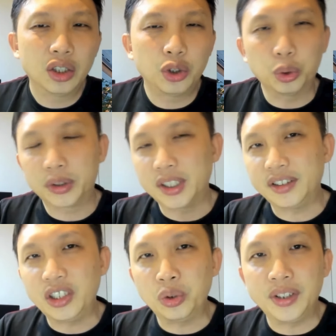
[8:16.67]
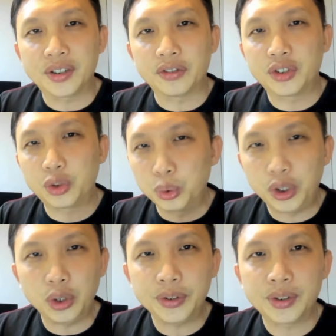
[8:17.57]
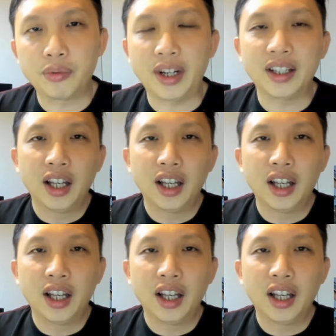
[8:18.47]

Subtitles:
to 30 units of studios, right?